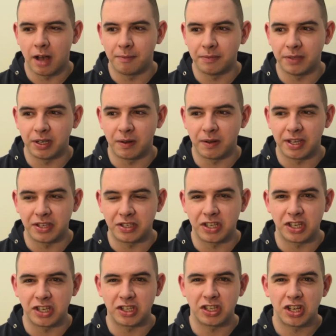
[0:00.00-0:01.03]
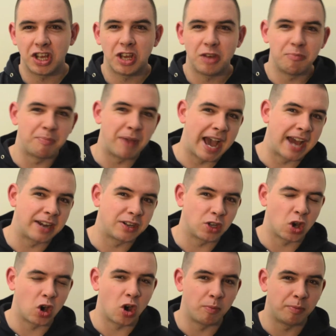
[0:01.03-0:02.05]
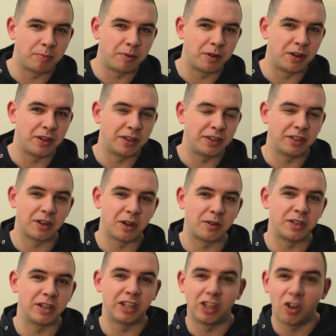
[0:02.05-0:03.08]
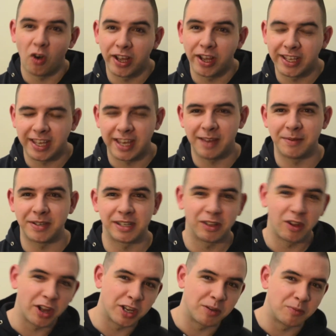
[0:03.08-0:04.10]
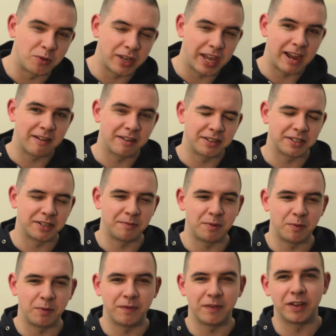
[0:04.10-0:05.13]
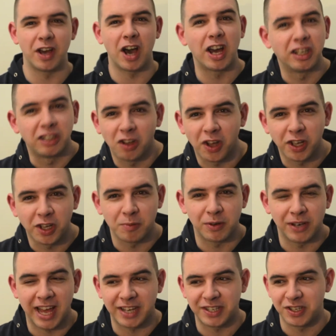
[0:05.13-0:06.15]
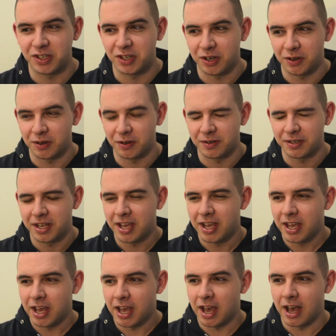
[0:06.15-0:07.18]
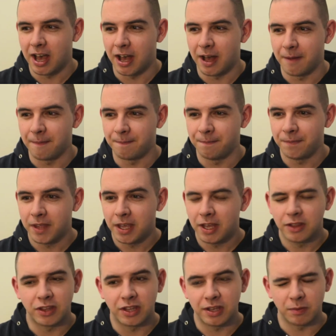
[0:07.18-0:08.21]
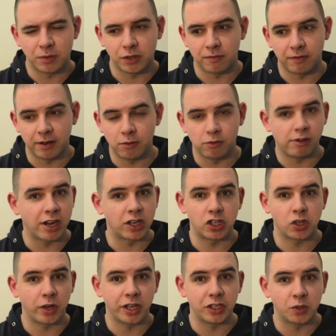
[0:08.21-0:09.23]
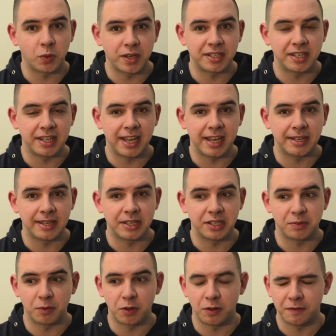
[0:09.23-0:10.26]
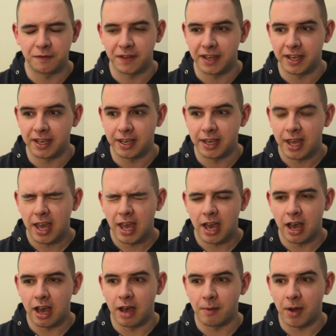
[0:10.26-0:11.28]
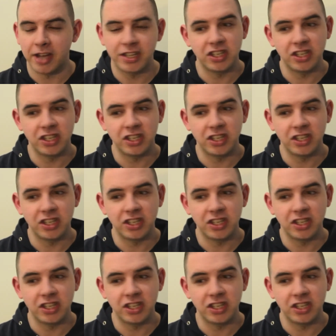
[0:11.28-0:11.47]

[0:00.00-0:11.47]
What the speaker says: You know, he's this bad cop, but you know, you like him. He's a likable character, but with an unlikable attitude. There was a real great shocking twist at the end of this movie. I